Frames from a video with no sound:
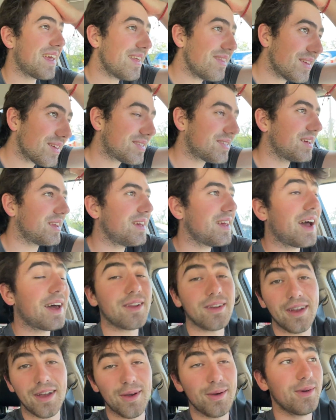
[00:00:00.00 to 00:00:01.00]
In the city, I
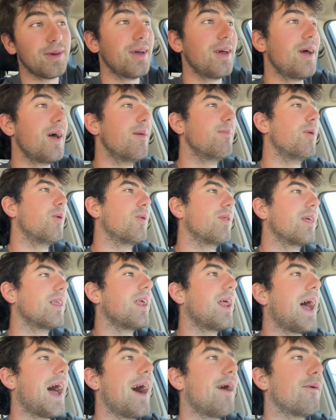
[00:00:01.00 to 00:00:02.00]
don't know, but within
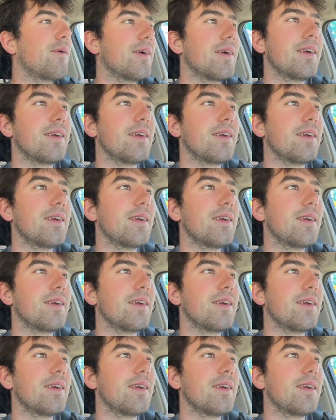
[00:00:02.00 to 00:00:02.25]
an hour